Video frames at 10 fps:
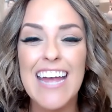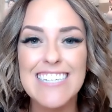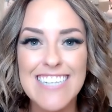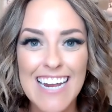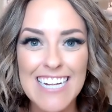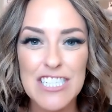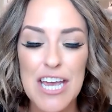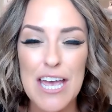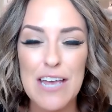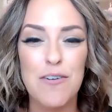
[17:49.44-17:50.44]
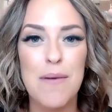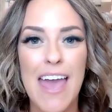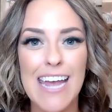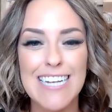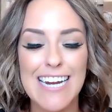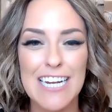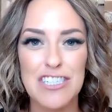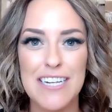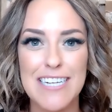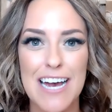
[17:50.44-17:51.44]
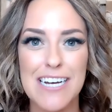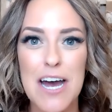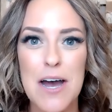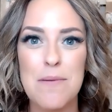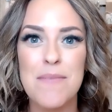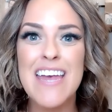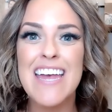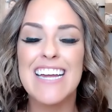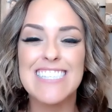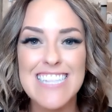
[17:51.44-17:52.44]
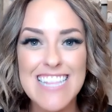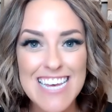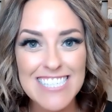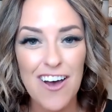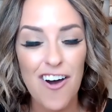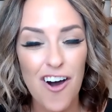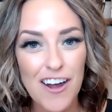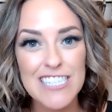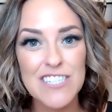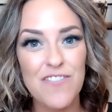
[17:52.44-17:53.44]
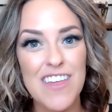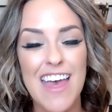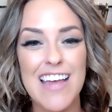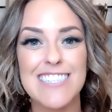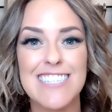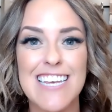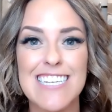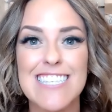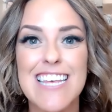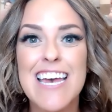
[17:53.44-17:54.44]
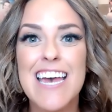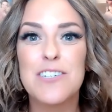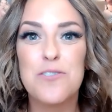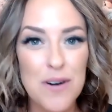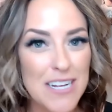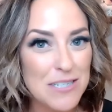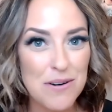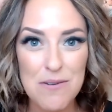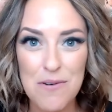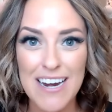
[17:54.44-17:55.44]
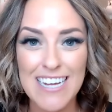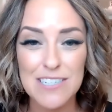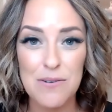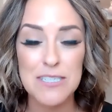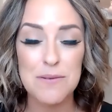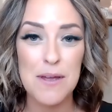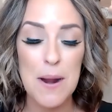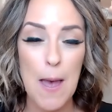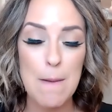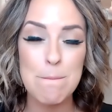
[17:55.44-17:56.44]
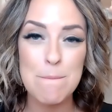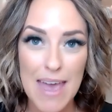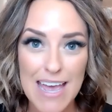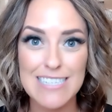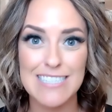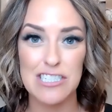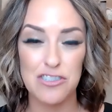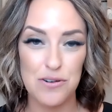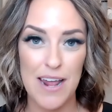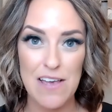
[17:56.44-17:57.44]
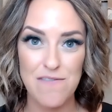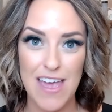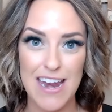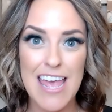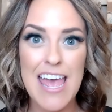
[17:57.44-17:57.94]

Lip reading: and Danny J from HeyDannyJ.com. It's this August 5th and 6th, 2021. It's going to be an amazing 2-day event,